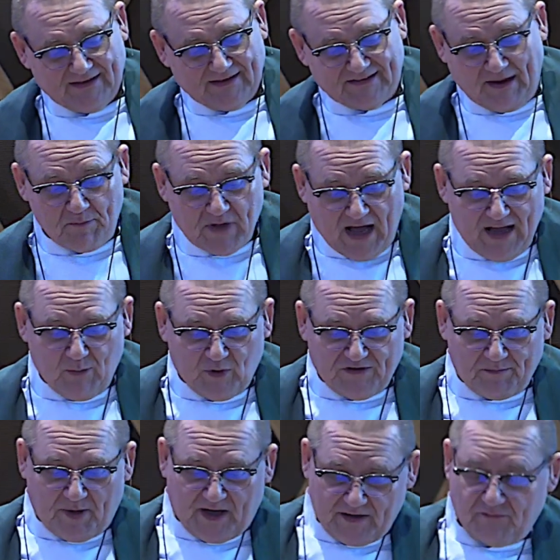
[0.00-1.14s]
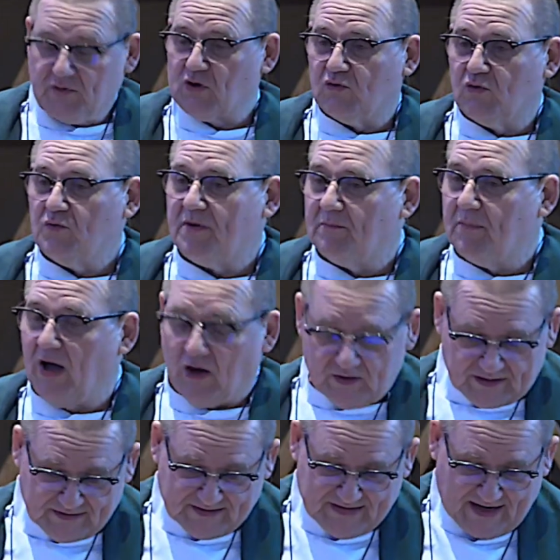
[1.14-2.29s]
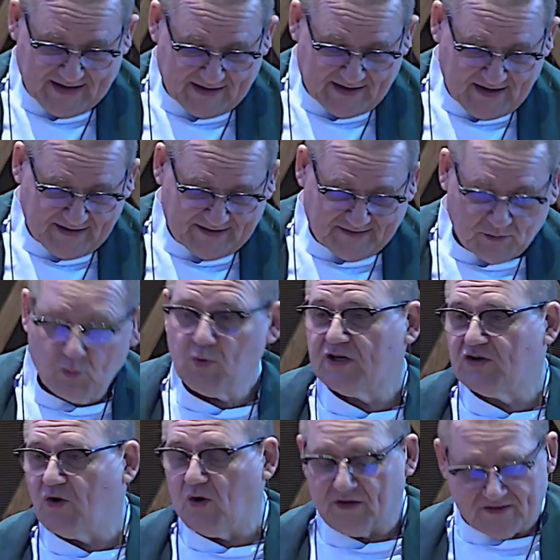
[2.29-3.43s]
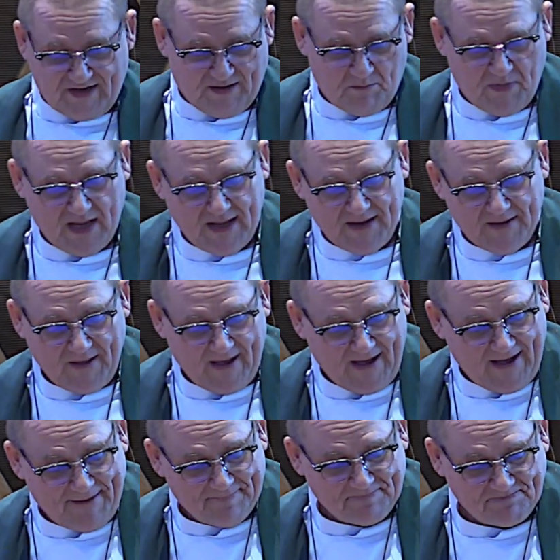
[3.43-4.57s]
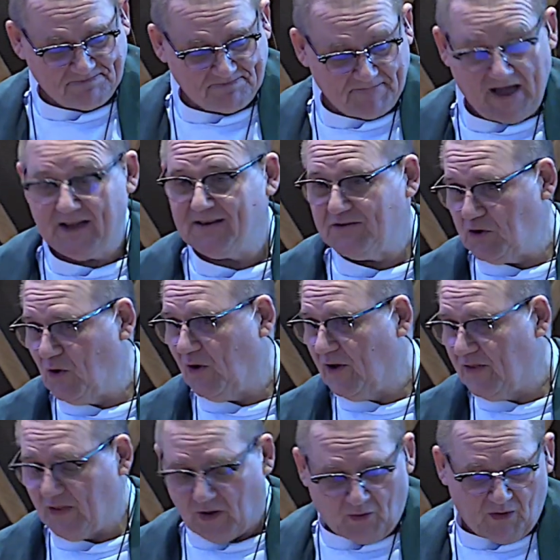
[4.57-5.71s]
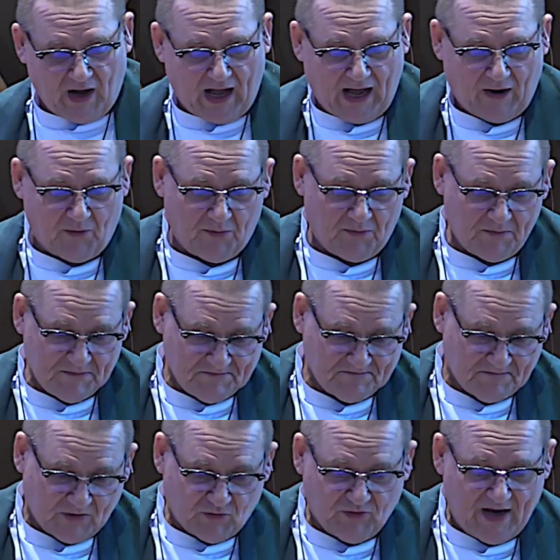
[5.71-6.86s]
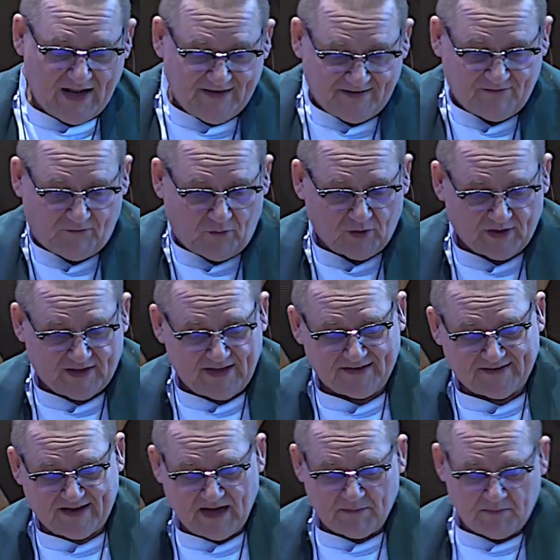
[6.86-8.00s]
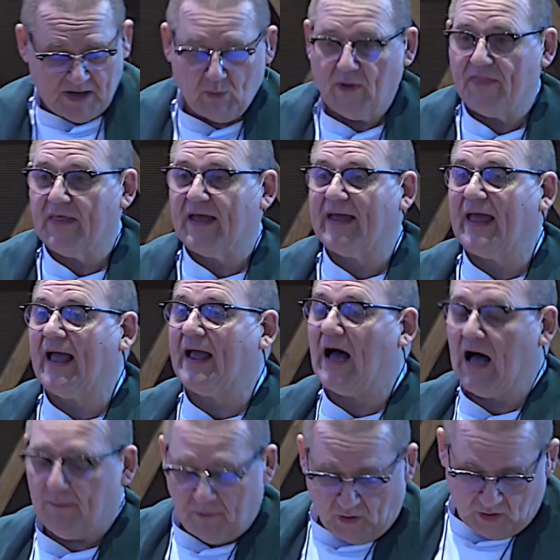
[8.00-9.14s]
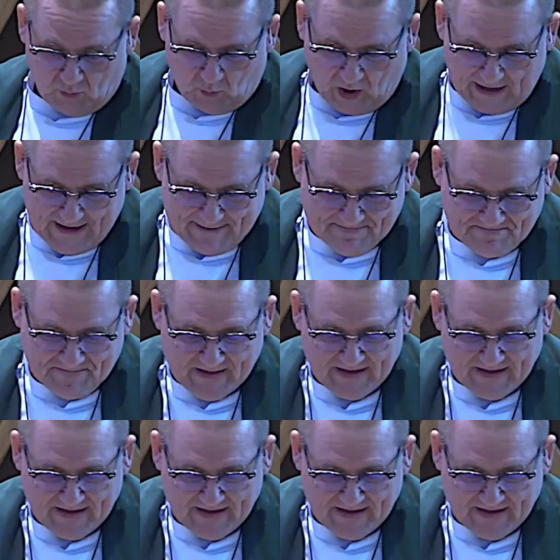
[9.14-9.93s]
Some guy was part of a group, about 10 kids, who were taunting me. And you all know how graceful kids can be when they gang up on one.